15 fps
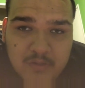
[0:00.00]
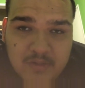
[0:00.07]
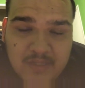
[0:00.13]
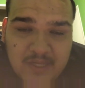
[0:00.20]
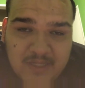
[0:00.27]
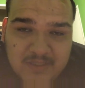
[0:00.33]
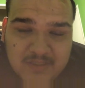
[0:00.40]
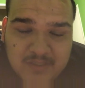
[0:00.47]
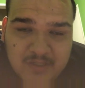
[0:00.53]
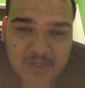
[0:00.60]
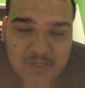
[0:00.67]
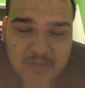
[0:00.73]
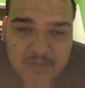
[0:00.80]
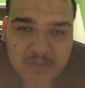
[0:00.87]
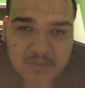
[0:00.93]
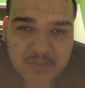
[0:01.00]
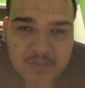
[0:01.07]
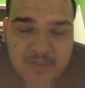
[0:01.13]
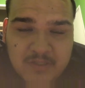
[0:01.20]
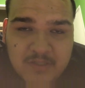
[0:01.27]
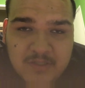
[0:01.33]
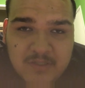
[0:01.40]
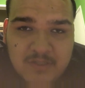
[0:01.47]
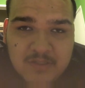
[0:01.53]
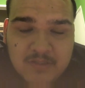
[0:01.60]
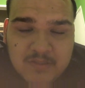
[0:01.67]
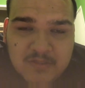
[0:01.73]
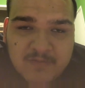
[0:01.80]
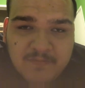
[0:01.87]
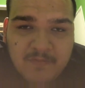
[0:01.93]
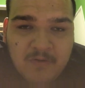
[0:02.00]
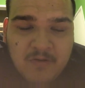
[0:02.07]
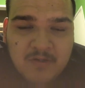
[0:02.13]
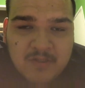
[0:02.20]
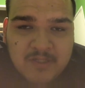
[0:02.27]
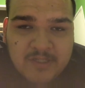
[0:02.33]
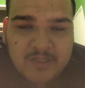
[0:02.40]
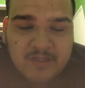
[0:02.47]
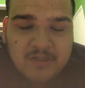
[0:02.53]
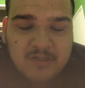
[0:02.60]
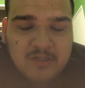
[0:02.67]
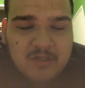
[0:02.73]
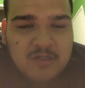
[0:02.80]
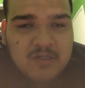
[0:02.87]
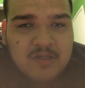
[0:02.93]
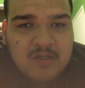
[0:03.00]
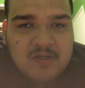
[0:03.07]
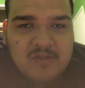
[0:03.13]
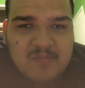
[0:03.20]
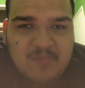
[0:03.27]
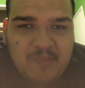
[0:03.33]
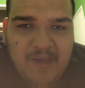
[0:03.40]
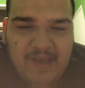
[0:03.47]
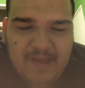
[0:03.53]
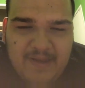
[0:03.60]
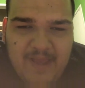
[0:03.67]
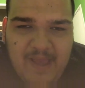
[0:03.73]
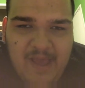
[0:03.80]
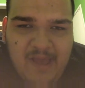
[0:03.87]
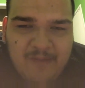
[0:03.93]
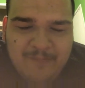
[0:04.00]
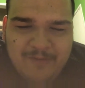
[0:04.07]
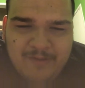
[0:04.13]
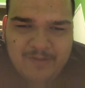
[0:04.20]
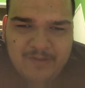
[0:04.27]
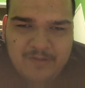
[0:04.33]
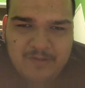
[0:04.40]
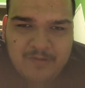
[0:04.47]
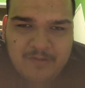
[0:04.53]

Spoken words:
that's not good, as far as like a bad habit,